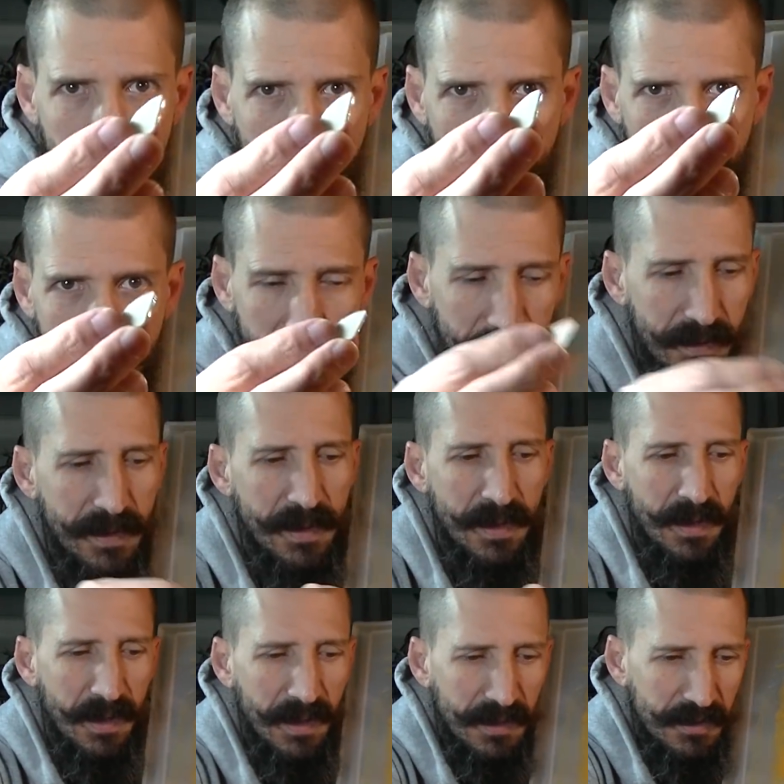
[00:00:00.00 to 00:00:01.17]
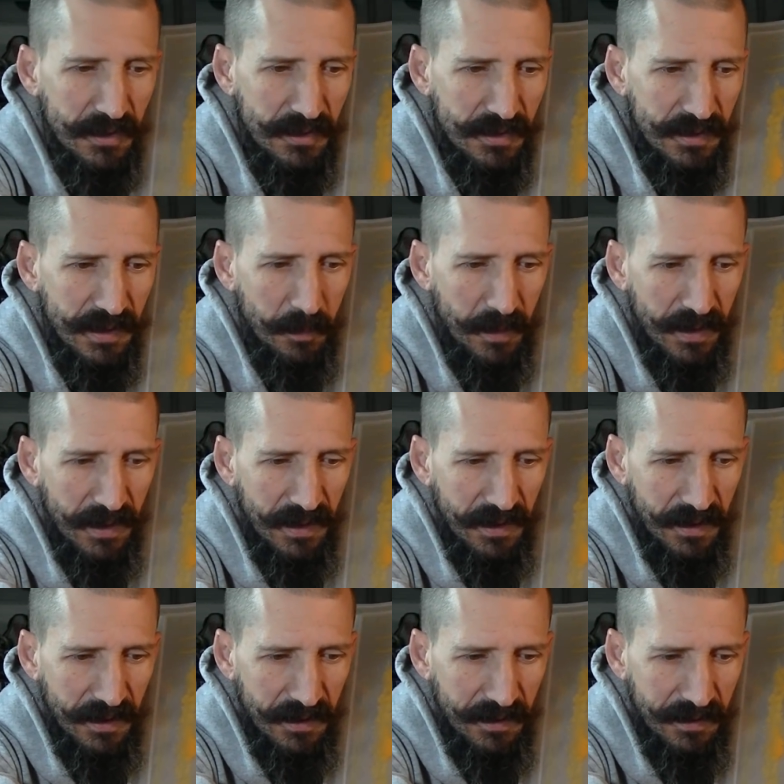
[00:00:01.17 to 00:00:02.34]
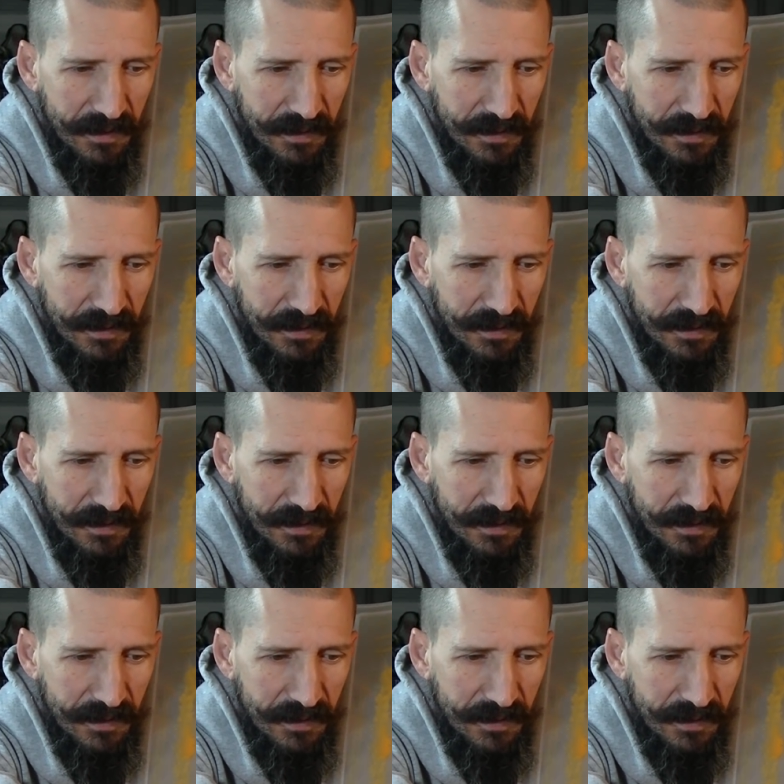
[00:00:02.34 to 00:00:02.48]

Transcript: right and just dip it in the